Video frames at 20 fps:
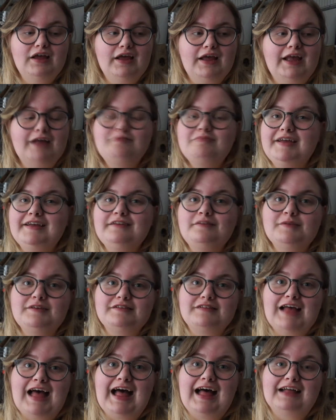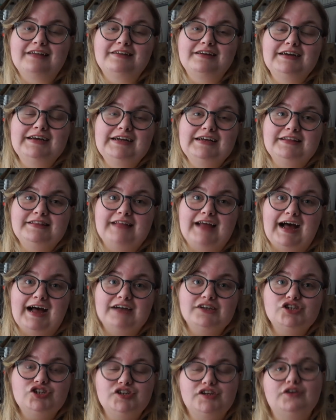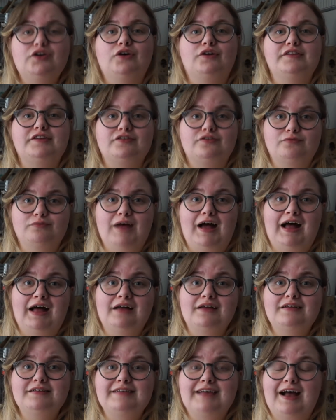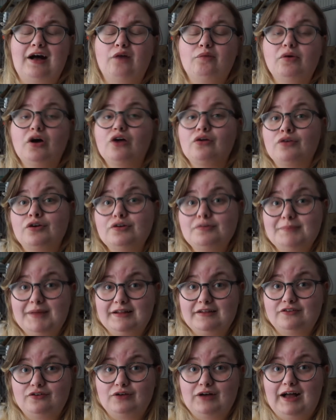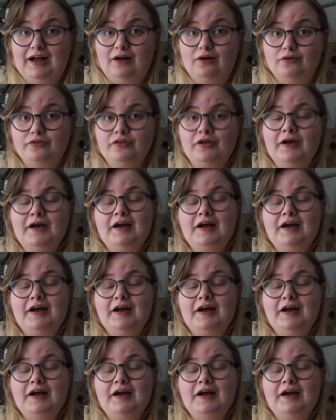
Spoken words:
It makes me sad that she got this rat to help her own mental health